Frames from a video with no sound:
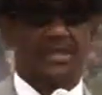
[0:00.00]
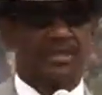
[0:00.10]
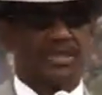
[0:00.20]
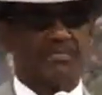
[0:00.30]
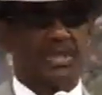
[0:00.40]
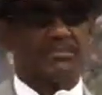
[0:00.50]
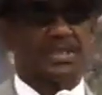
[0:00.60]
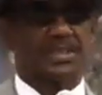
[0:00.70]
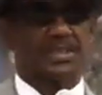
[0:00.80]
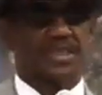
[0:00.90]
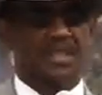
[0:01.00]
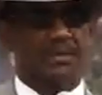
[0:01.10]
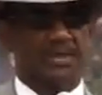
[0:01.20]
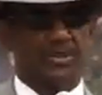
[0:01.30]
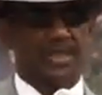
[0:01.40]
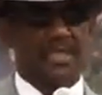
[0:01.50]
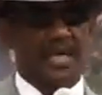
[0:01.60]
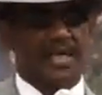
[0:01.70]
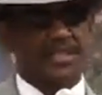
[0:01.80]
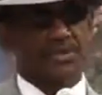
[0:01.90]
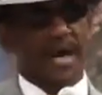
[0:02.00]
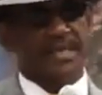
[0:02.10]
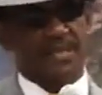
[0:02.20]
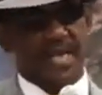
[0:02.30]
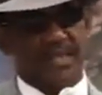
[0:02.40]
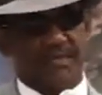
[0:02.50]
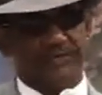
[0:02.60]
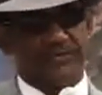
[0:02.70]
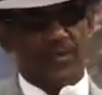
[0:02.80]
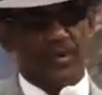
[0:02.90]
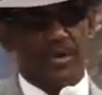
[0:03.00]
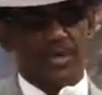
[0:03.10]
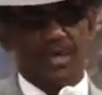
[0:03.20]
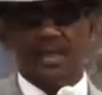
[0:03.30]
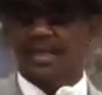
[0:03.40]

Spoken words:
and their commitment to the community. And so I thank you for